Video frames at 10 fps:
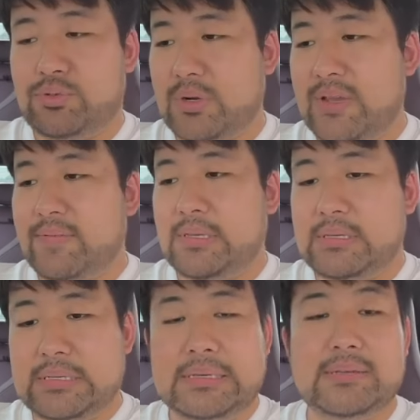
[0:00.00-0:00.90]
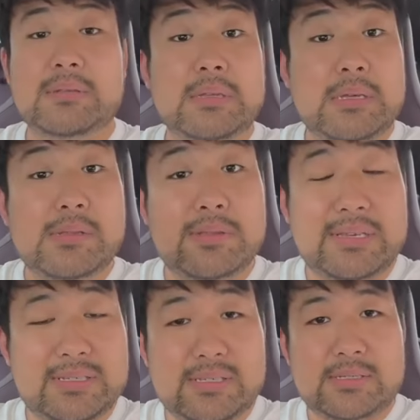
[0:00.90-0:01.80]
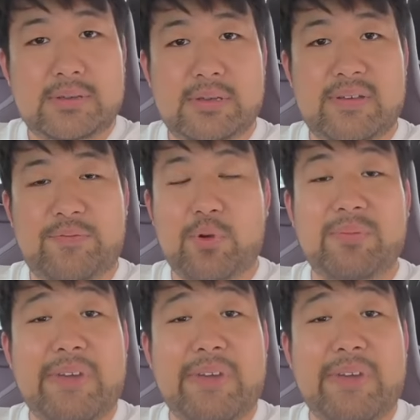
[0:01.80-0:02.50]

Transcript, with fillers: even some famous celebrities